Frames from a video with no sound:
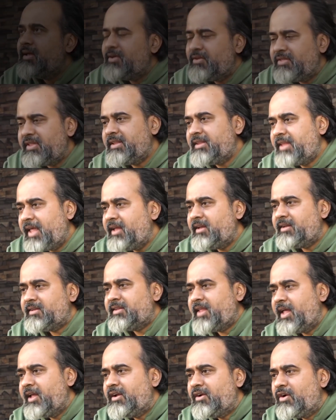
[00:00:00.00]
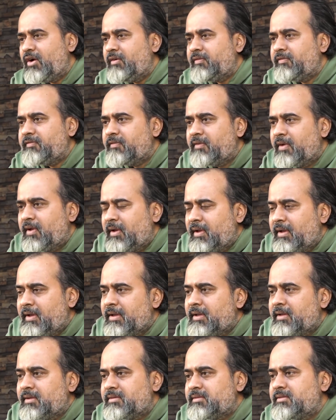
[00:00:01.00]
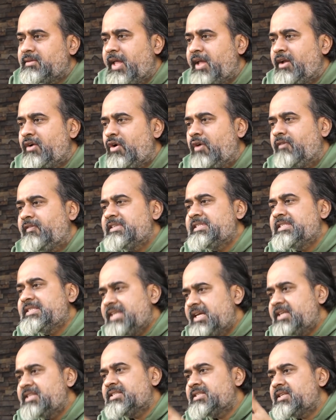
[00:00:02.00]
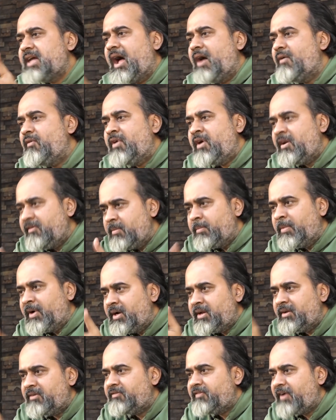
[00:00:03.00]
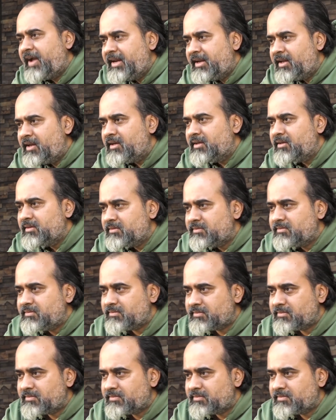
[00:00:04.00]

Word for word: You see, think, think, of, think of a six-hour Wimbledon final.